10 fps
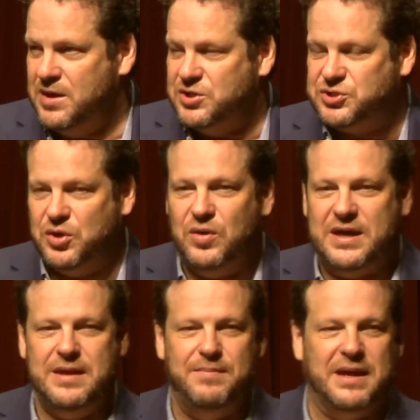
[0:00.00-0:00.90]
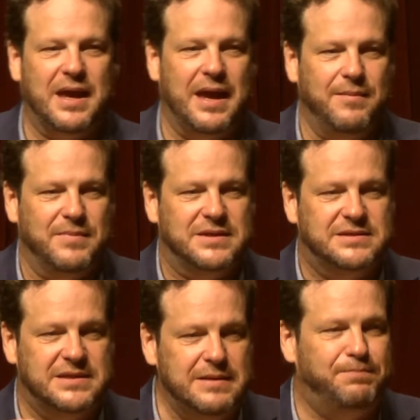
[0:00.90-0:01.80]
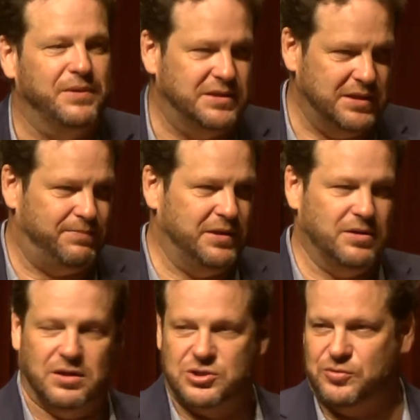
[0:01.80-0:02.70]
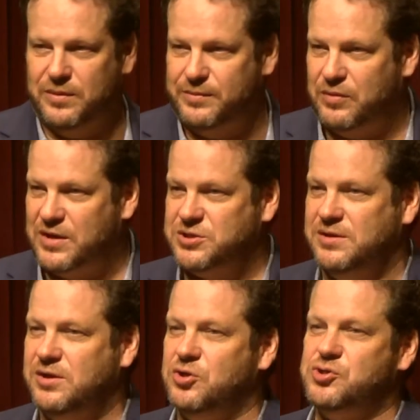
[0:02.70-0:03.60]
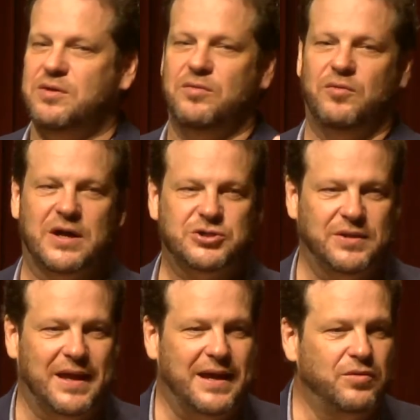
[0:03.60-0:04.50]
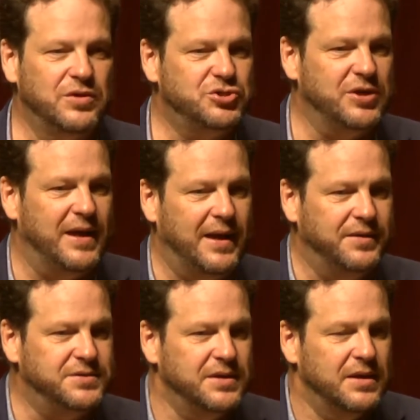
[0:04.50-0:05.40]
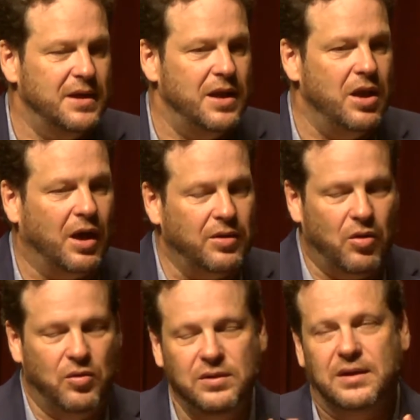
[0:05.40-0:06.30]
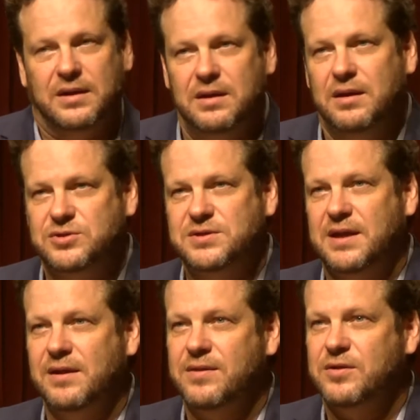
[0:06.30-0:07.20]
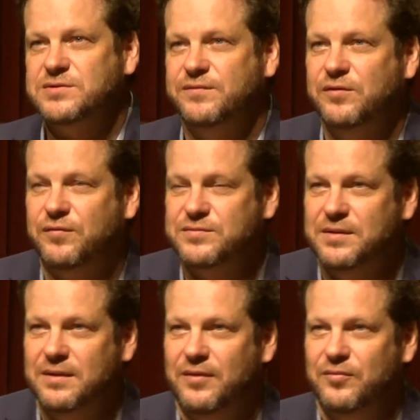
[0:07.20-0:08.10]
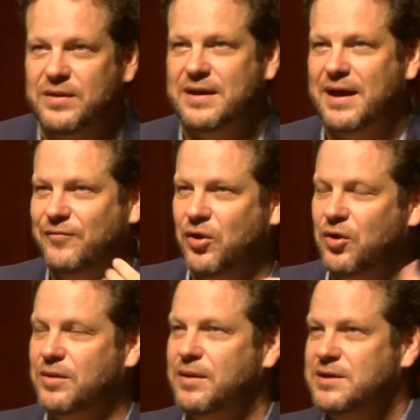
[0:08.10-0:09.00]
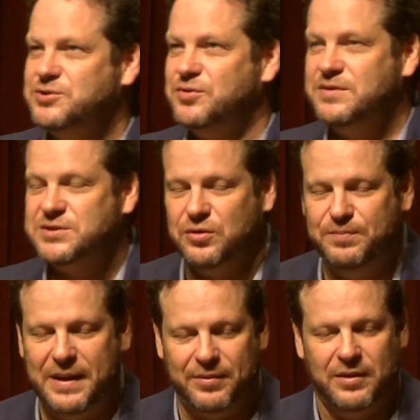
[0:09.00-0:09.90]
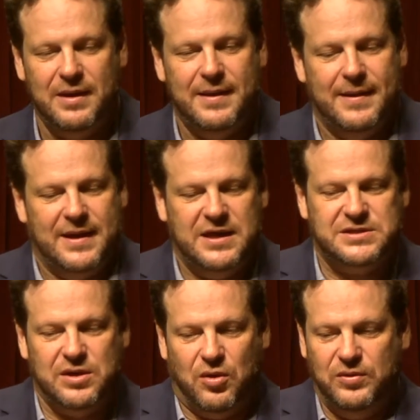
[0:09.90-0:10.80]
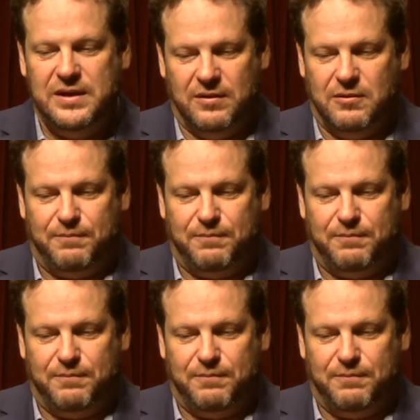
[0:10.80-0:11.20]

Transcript: So he became deeply, deeply knowledgeable about Russian literature, the Russian language, and not only, incidentally, those of you from uh, with have a long history with Soulpepper, he's the only other